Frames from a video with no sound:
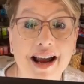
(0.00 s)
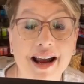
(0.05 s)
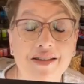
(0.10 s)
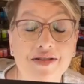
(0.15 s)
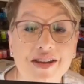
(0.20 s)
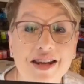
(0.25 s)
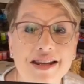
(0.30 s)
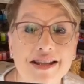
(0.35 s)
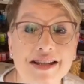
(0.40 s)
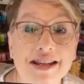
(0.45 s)

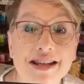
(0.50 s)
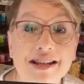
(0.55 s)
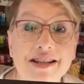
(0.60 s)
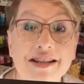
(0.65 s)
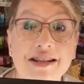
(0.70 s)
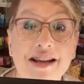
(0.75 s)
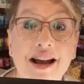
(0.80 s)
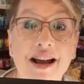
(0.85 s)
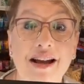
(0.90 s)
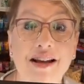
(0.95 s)
And this
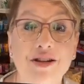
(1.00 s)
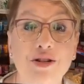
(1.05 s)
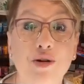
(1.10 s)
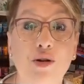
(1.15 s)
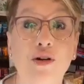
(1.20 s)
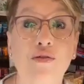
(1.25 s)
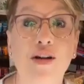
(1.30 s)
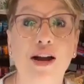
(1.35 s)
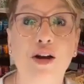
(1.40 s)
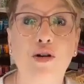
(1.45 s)
is
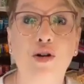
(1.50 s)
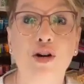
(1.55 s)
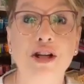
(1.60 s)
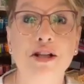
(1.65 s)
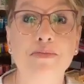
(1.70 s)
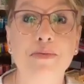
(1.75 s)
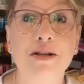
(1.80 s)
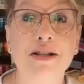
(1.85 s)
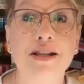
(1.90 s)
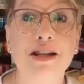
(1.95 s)
sort of a
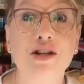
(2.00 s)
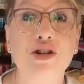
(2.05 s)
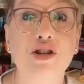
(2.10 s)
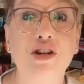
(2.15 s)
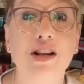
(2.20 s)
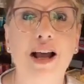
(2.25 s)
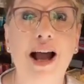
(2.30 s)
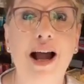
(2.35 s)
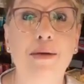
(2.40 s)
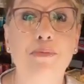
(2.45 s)
Christmas in
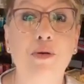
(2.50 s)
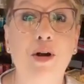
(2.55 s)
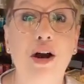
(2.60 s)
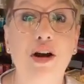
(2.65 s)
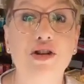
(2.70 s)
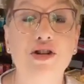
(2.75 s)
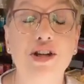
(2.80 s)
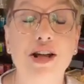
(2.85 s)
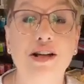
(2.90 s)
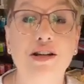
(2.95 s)
July
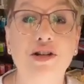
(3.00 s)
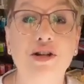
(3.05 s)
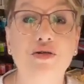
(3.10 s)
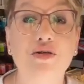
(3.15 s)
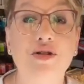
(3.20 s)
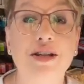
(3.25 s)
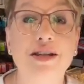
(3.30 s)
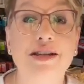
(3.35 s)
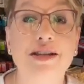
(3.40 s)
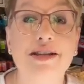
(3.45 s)
project
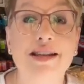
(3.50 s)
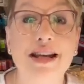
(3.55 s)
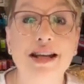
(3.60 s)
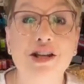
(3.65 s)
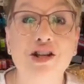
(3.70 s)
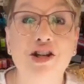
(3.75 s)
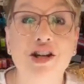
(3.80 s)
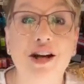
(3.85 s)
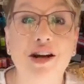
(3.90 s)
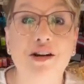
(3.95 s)
using
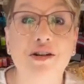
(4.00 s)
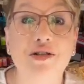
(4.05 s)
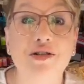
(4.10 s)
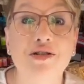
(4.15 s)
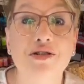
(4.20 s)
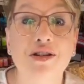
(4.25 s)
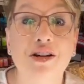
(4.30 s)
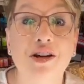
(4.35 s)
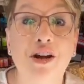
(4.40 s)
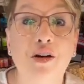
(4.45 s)

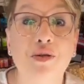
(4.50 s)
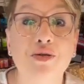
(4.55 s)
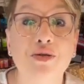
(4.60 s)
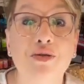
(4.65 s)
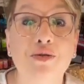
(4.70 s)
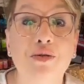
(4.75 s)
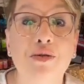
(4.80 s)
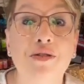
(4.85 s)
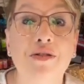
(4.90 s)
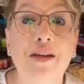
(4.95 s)
seashells, a
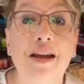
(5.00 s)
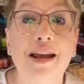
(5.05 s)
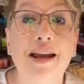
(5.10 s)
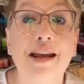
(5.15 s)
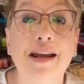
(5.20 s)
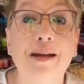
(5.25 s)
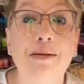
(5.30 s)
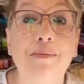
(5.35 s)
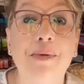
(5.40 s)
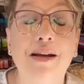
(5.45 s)
coastal
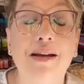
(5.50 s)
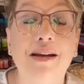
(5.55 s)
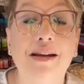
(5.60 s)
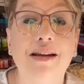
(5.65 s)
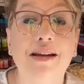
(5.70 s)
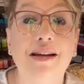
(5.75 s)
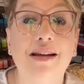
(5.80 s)
theme,